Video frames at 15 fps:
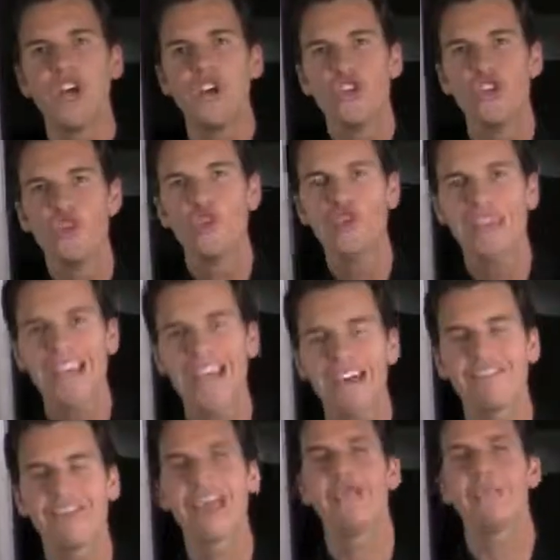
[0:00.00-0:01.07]
You can
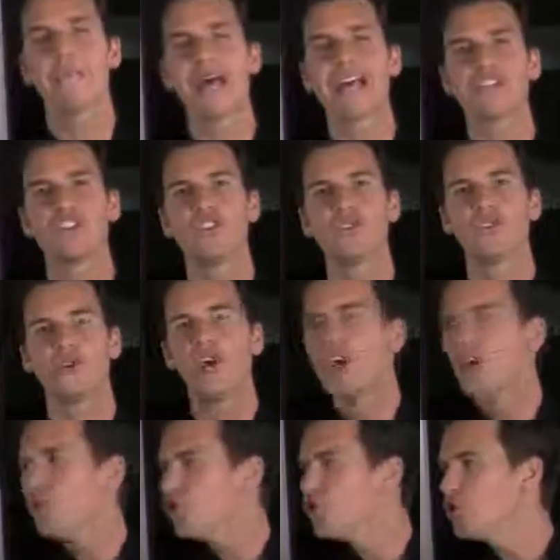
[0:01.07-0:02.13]
have that impact too.
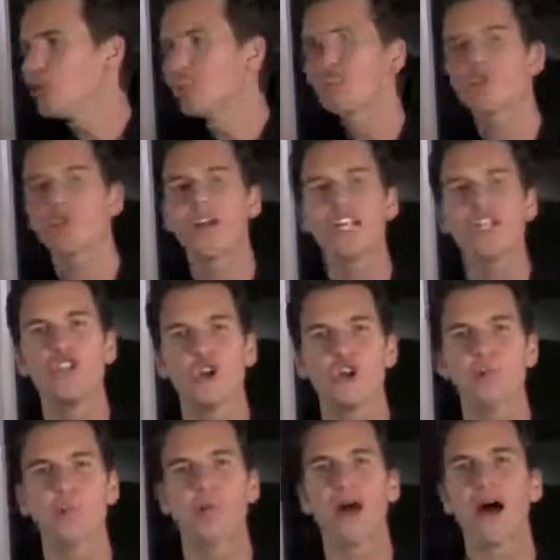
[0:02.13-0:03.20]
You can trade
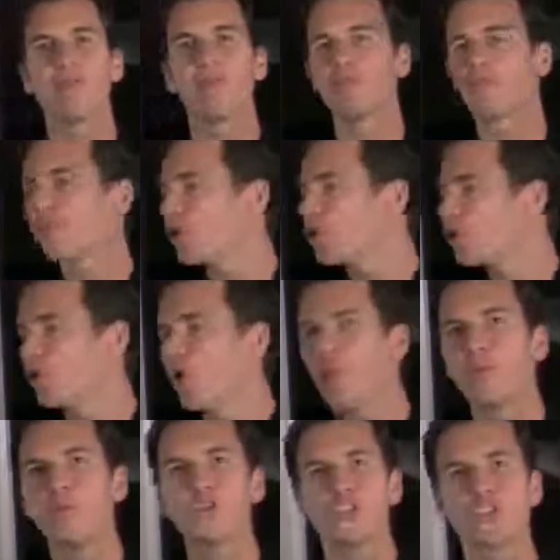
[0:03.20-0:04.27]
your problem for a
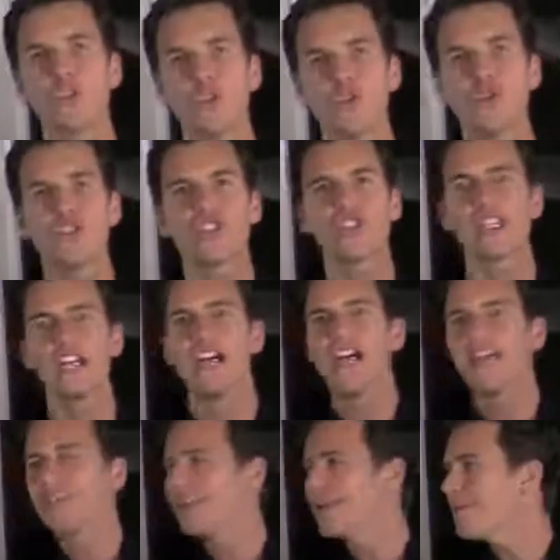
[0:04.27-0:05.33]
global solution
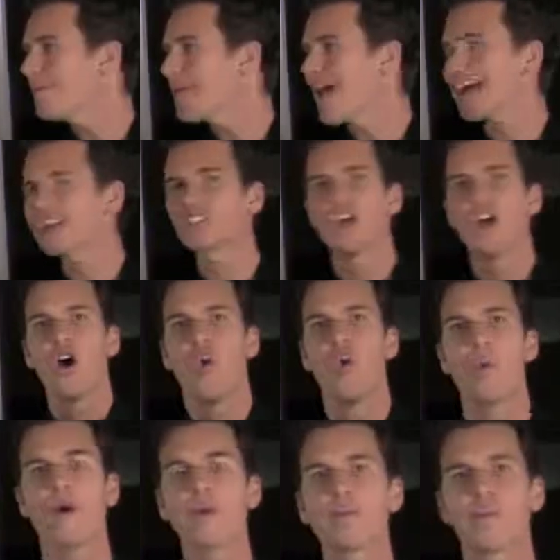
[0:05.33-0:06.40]
that impacts
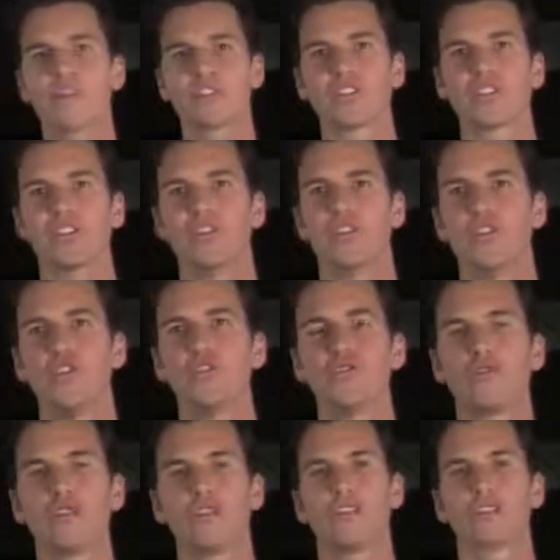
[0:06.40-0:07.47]
one person, you
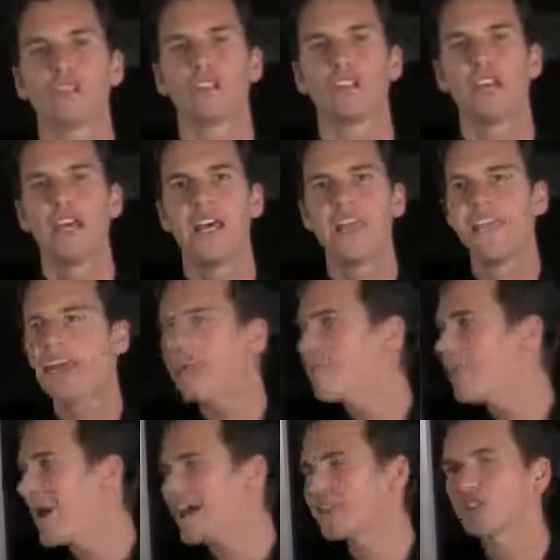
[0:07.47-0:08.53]
first, then
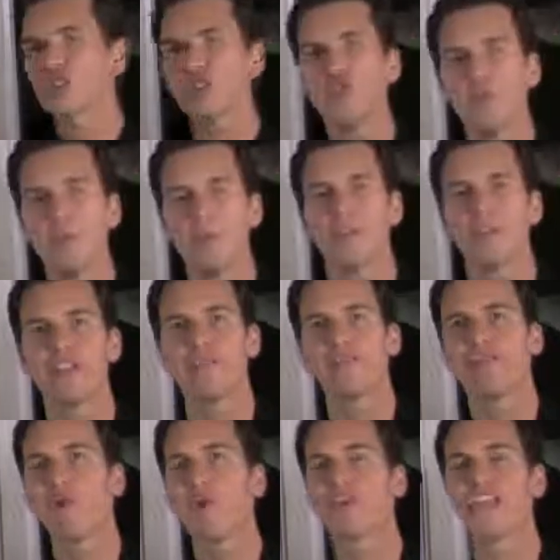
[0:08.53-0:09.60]
impacts 2 people, then
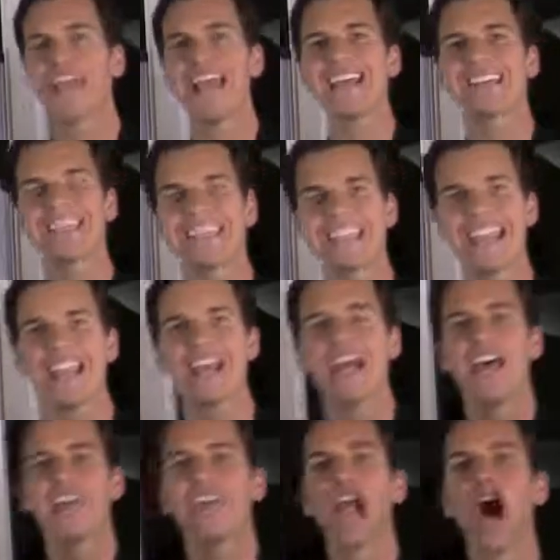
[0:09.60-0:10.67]
4, then 8, then 10,
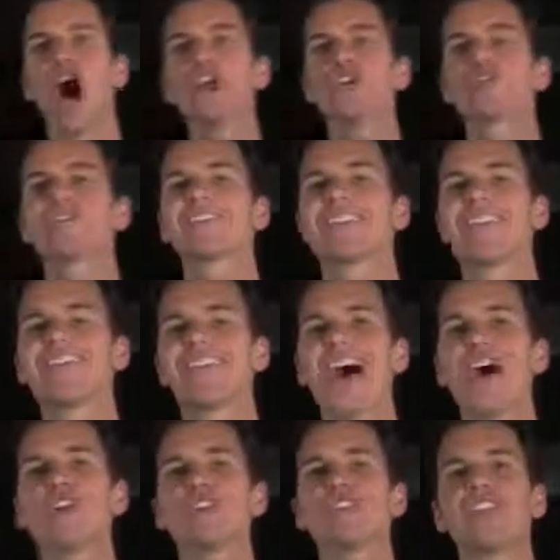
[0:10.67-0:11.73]
then hundreds and
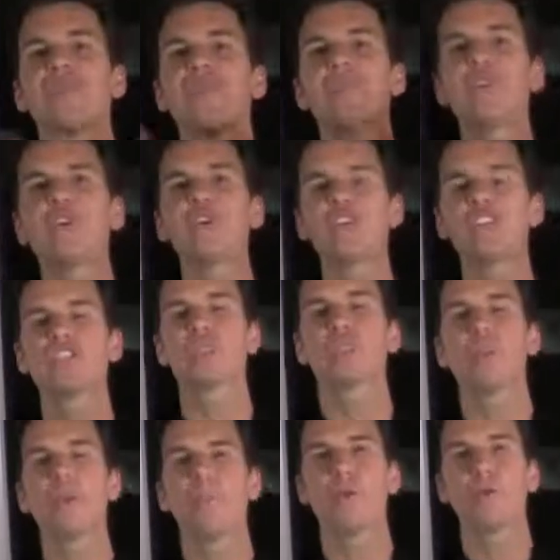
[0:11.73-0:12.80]
thousands and millions of
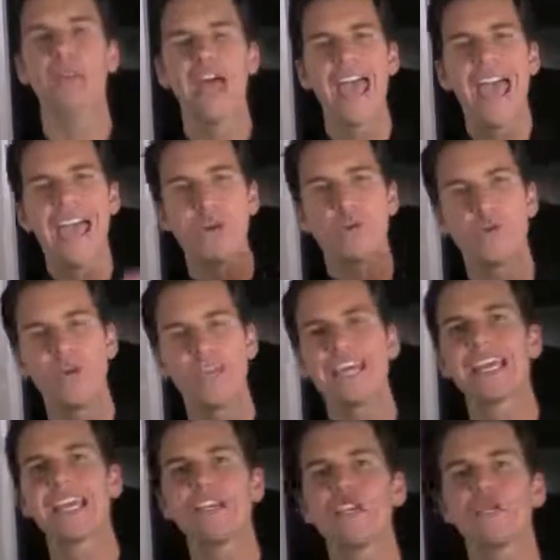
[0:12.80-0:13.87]
people, and we
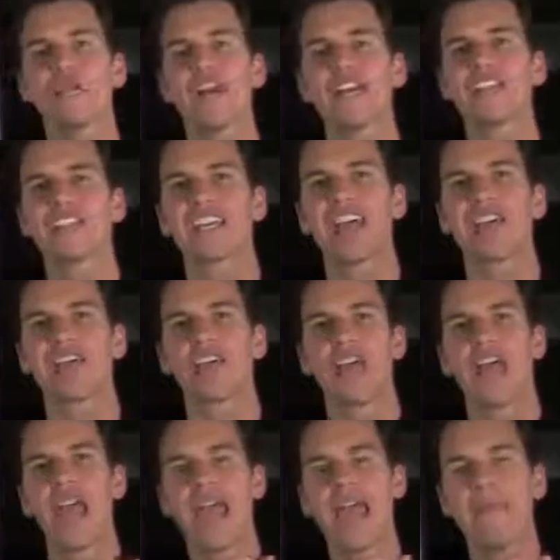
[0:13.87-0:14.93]
can unite together
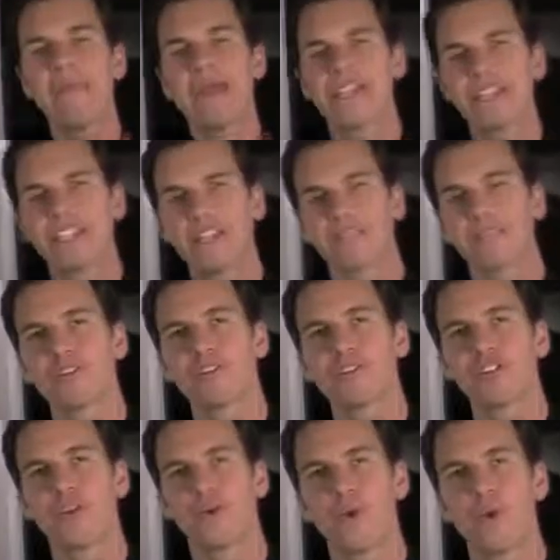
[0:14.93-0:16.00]
and make a difference
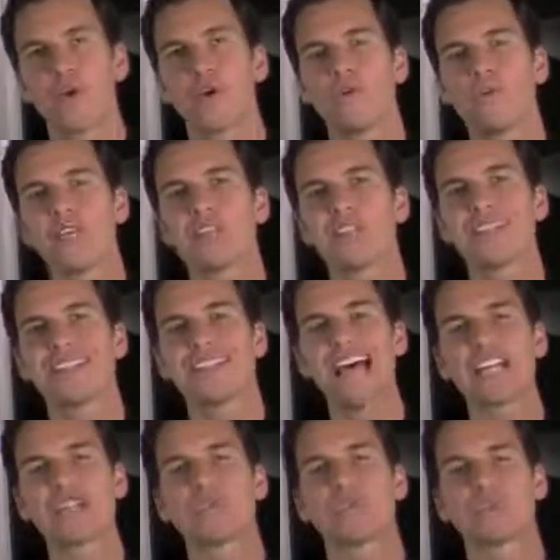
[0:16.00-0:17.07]
in the world, because
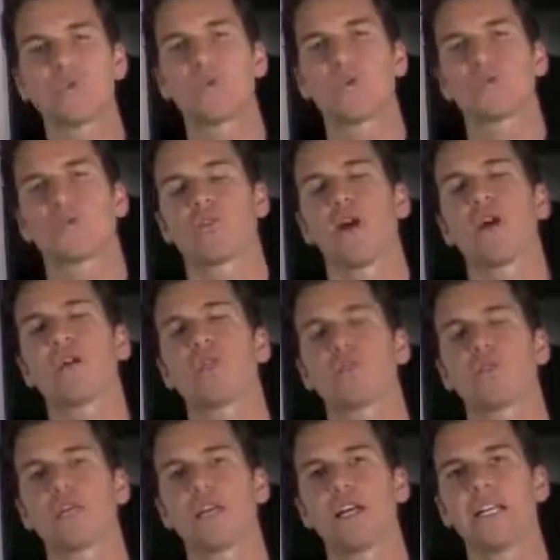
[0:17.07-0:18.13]
that's what the world's crying
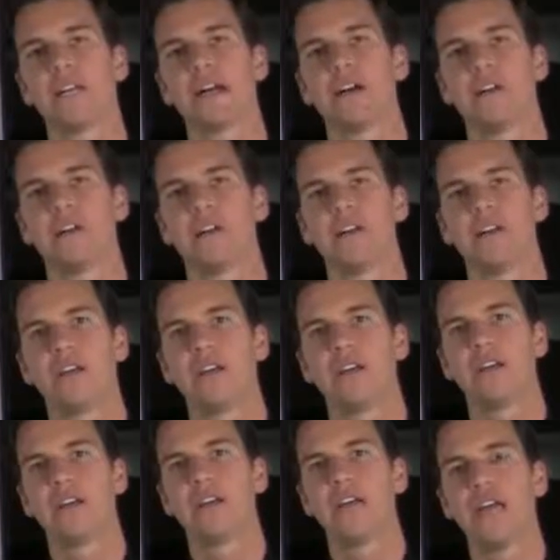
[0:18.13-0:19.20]
for right now.
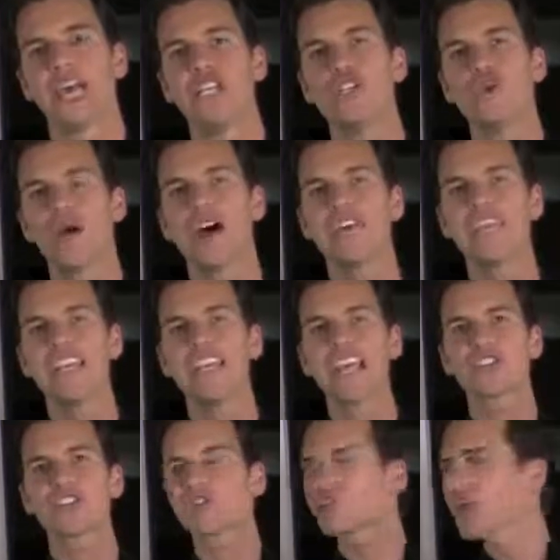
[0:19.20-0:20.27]
And you have the
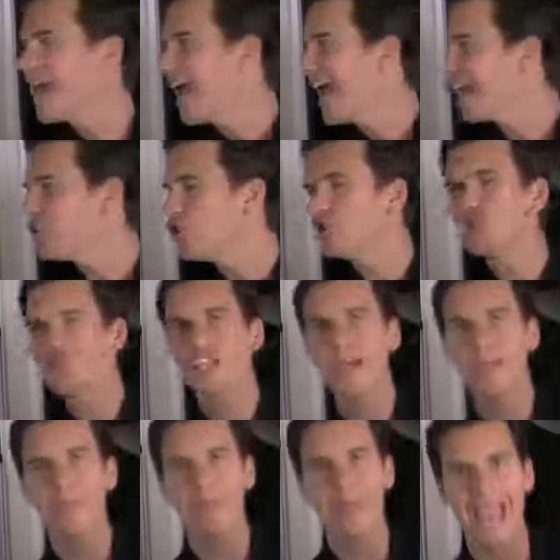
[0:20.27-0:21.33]
answers, and you should
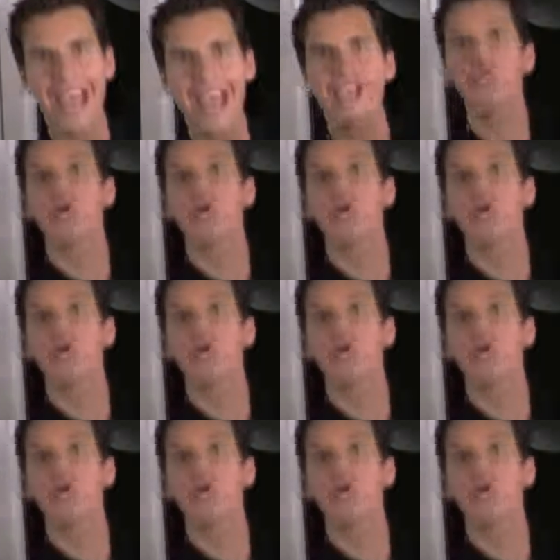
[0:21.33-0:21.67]
get paid